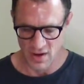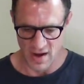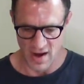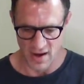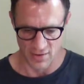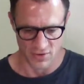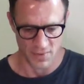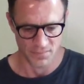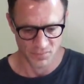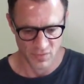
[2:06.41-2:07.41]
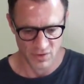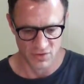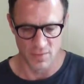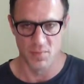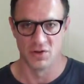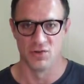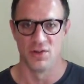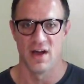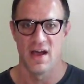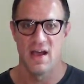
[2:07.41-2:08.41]
And
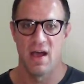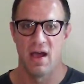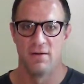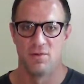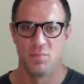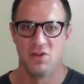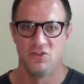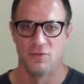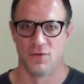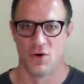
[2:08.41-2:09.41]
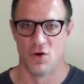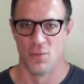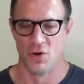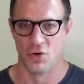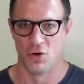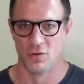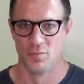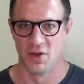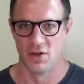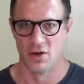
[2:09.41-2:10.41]
typically I have a piece of foam, an
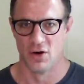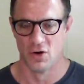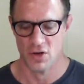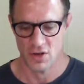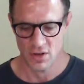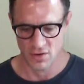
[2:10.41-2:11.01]
old pillow,